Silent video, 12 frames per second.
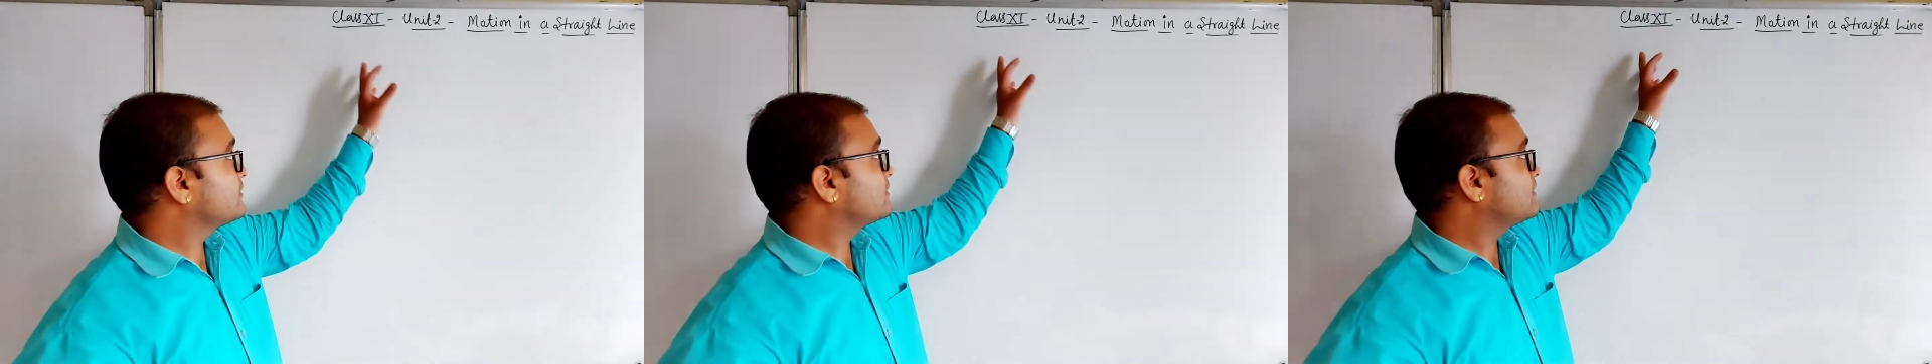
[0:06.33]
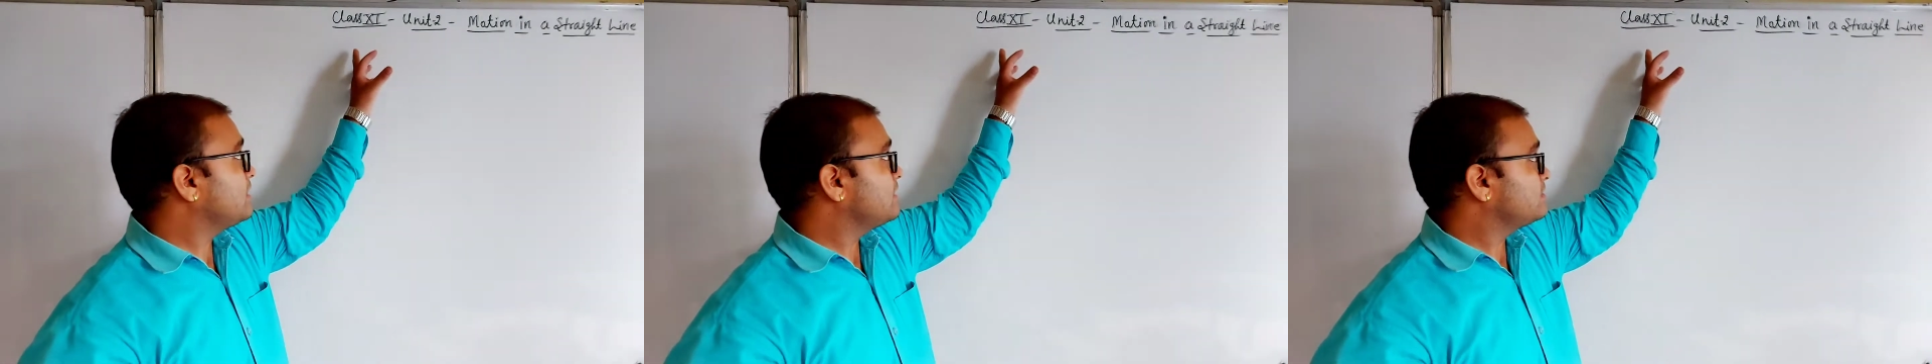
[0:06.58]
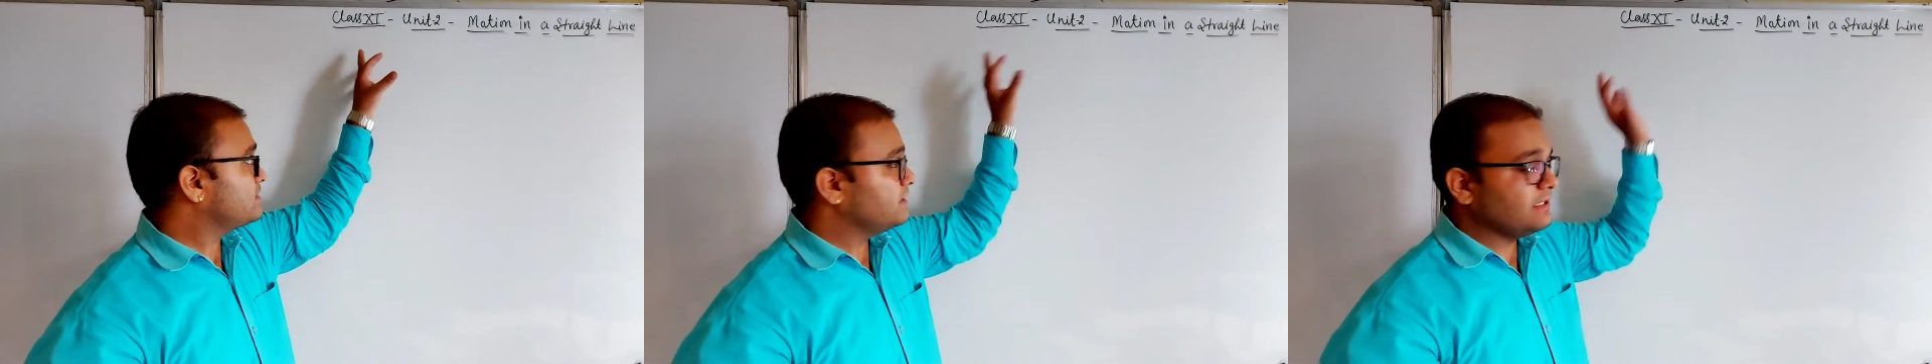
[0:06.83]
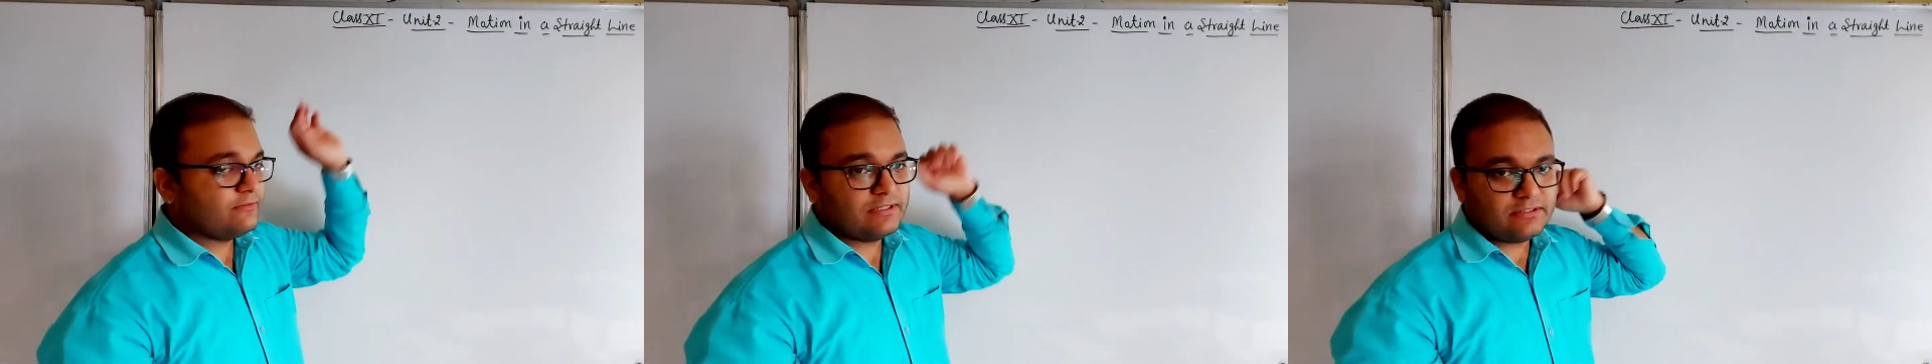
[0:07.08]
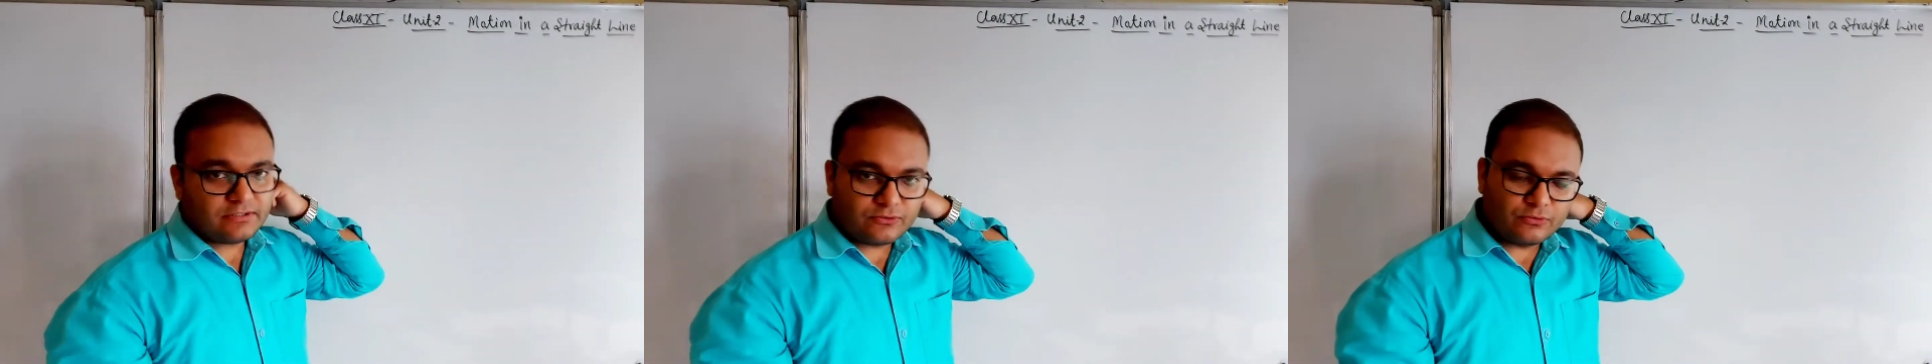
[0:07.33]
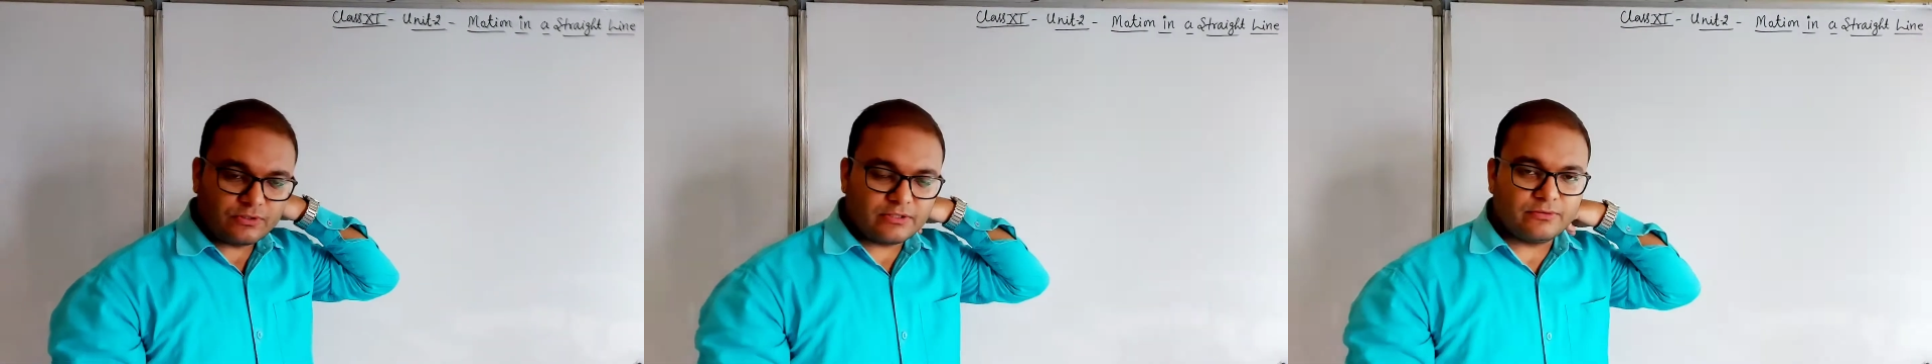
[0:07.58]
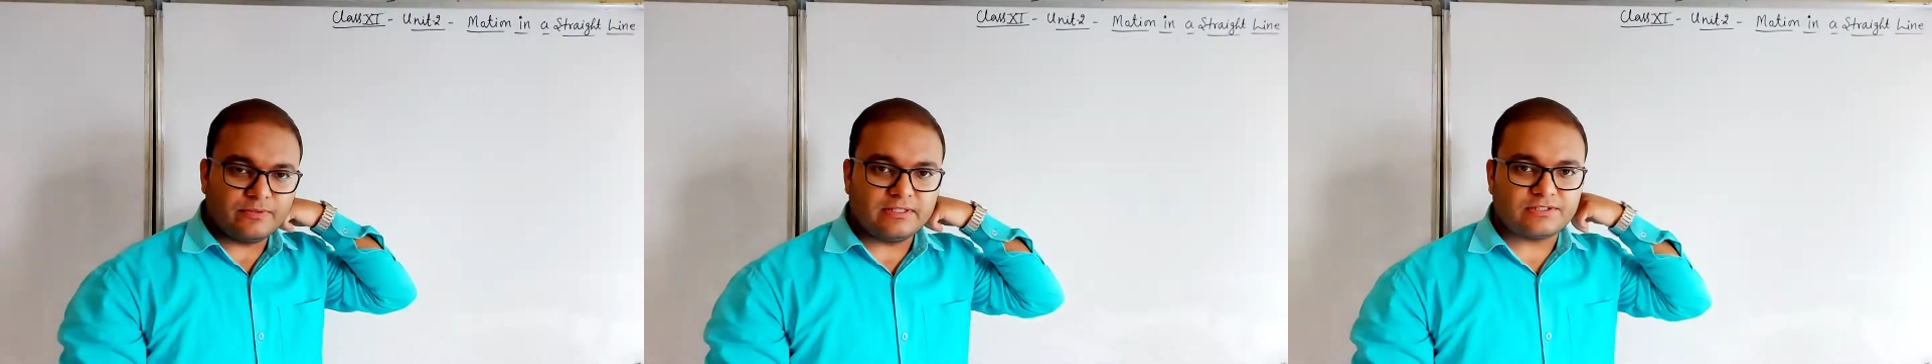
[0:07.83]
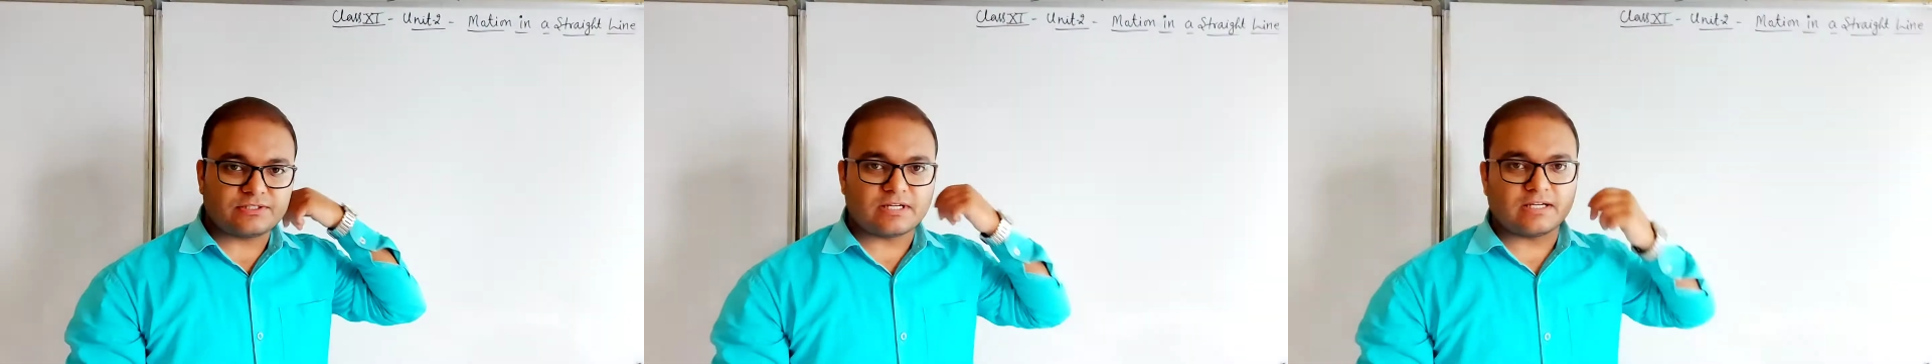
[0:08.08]
class 11th, today we will
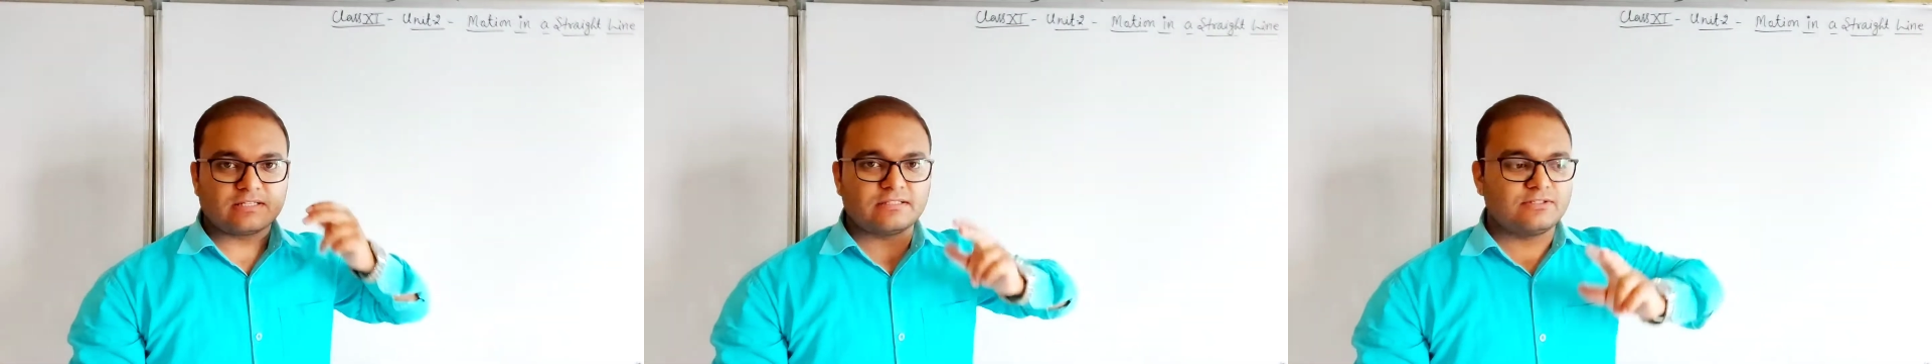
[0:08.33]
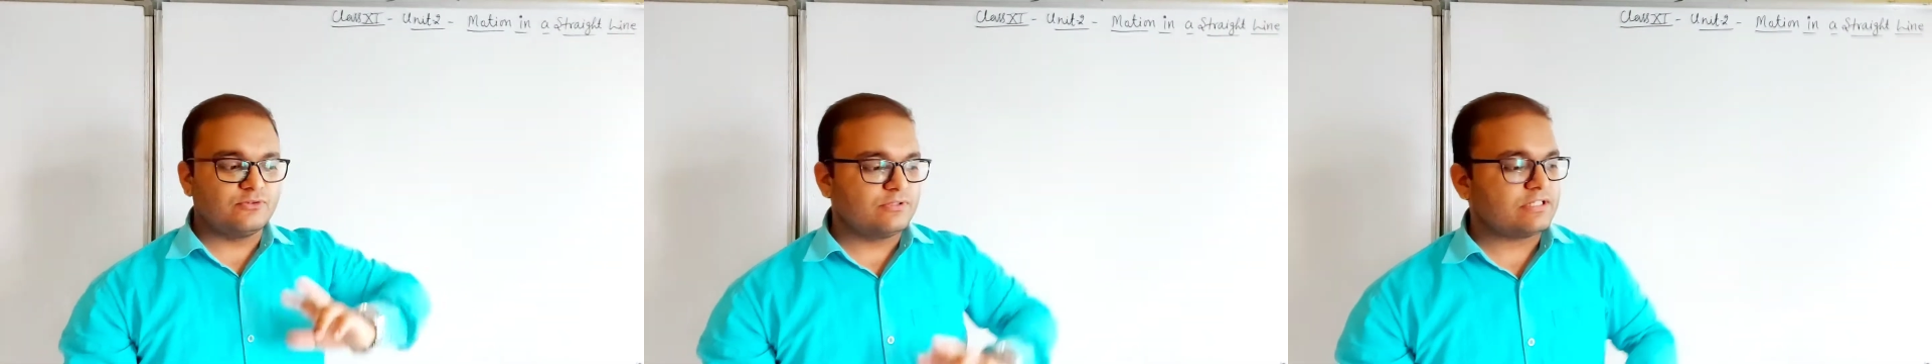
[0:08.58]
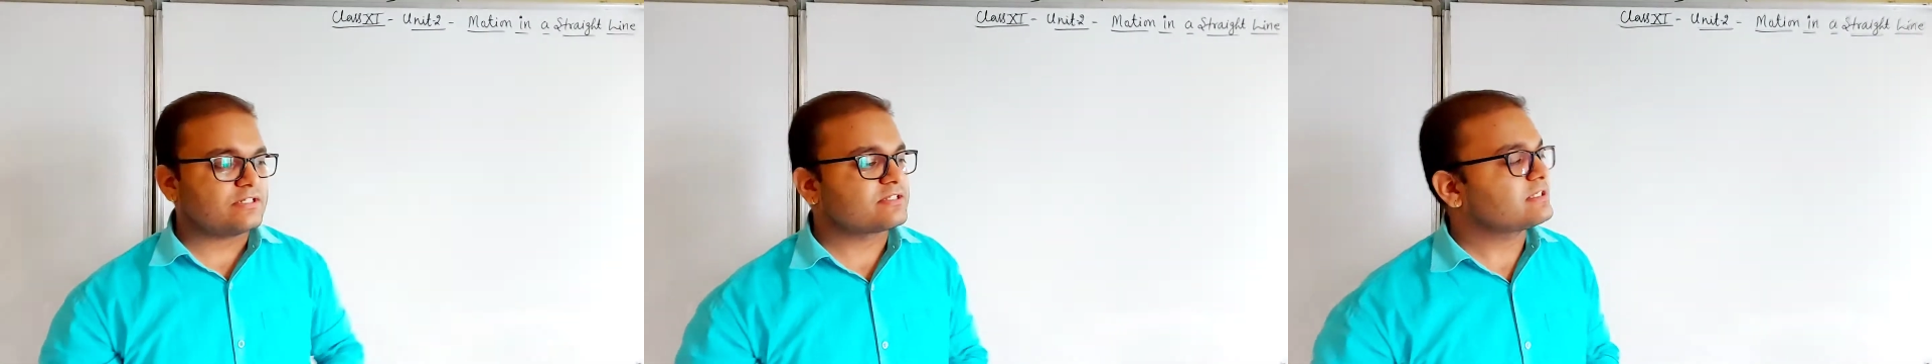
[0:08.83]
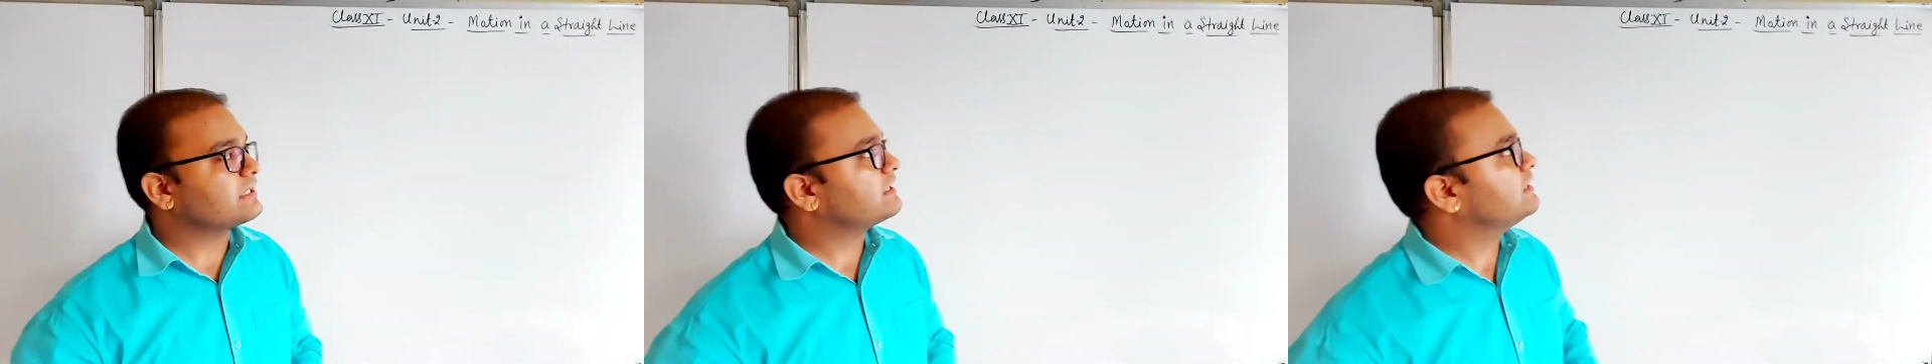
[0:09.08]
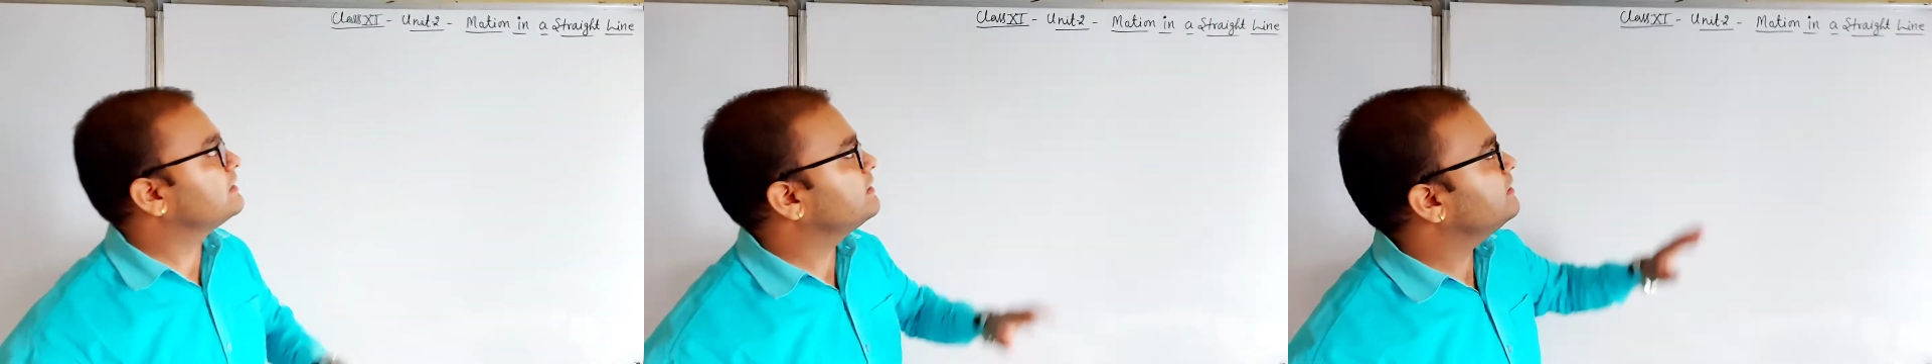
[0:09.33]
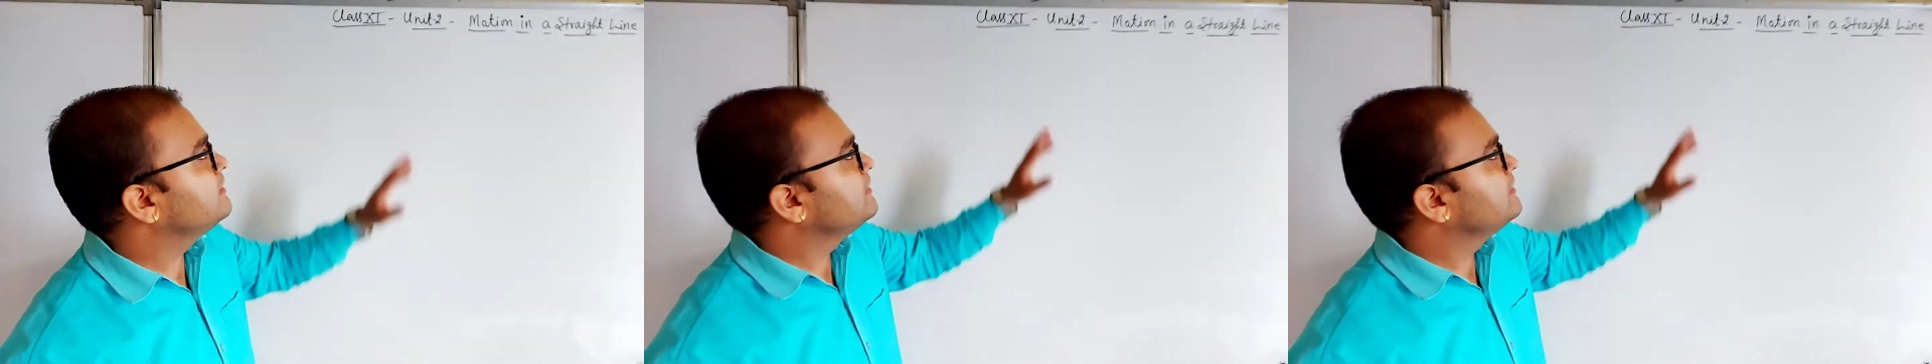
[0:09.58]
start the unit 2nd,